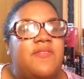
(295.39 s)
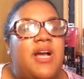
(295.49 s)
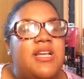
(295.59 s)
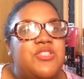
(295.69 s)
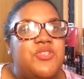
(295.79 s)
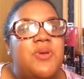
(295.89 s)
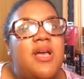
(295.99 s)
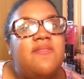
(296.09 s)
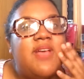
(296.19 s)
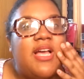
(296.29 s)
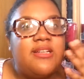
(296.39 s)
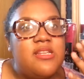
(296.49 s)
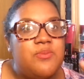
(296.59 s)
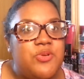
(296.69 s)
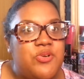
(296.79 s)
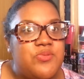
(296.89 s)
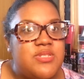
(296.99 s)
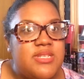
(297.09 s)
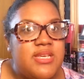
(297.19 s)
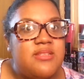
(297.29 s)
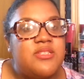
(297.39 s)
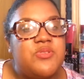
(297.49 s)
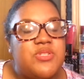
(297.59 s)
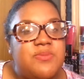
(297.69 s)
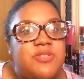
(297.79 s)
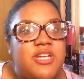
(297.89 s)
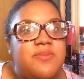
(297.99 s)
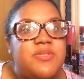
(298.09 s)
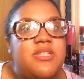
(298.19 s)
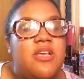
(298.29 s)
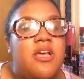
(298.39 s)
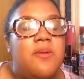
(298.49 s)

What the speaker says: I do have acne prone skin, so sometimes